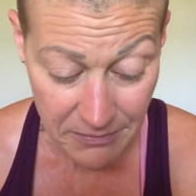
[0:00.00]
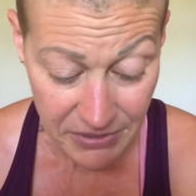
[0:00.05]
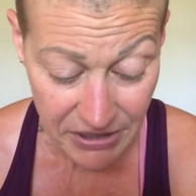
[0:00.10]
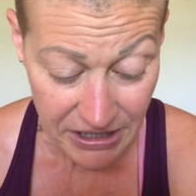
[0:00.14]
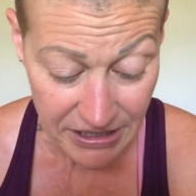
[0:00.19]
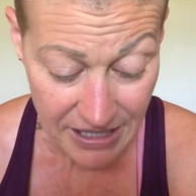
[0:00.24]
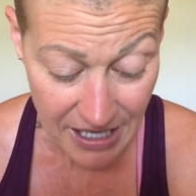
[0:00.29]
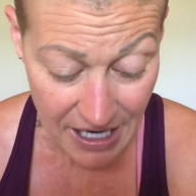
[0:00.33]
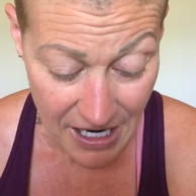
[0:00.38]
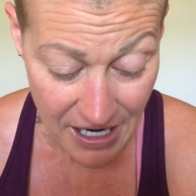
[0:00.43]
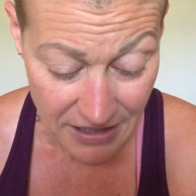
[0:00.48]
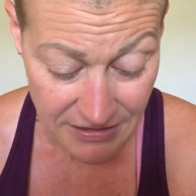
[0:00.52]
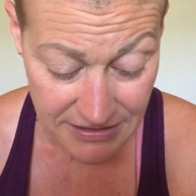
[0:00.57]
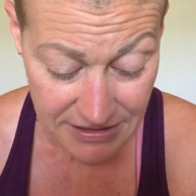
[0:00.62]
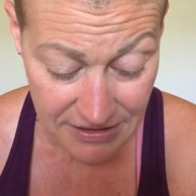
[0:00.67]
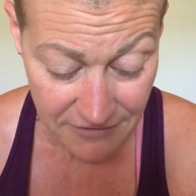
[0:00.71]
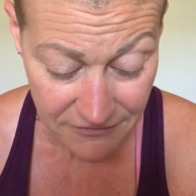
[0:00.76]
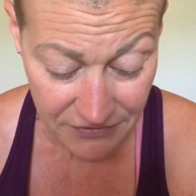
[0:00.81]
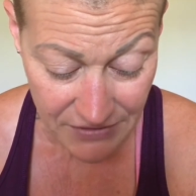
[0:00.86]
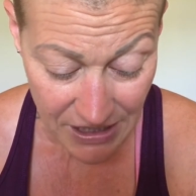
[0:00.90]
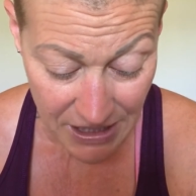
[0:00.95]
being
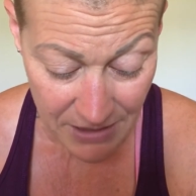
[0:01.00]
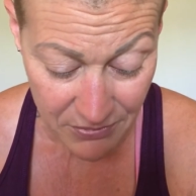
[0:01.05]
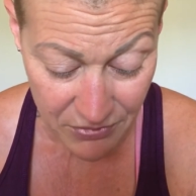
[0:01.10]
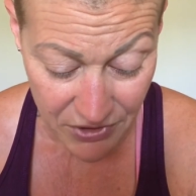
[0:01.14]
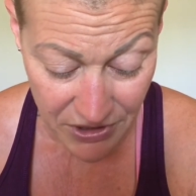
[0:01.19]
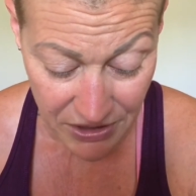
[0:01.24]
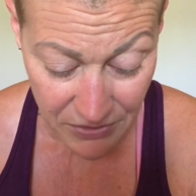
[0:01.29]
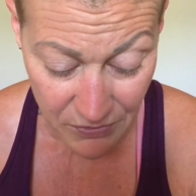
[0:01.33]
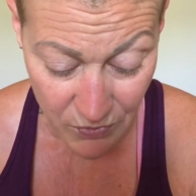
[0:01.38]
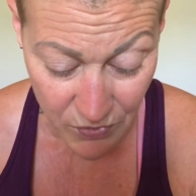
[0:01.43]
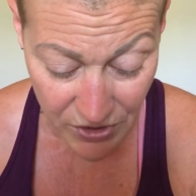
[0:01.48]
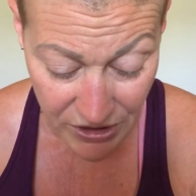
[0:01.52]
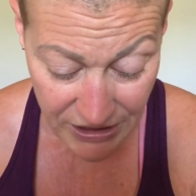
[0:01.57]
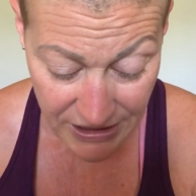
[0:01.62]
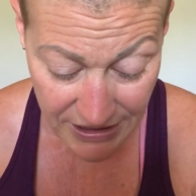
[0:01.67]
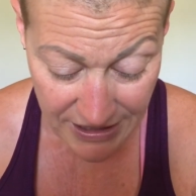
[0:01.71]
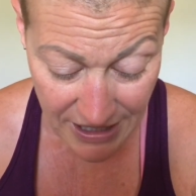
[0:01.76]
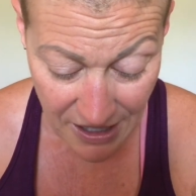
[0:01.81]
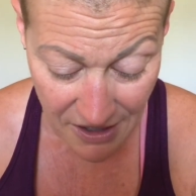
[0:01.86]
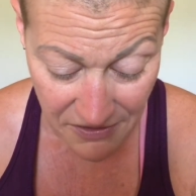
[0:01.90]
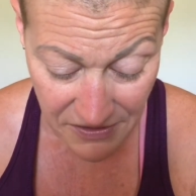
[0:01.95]
active, laboring,
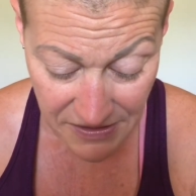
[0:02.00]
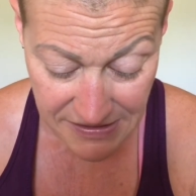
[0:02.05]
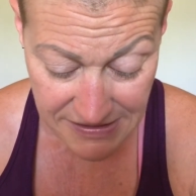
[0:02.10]
working out,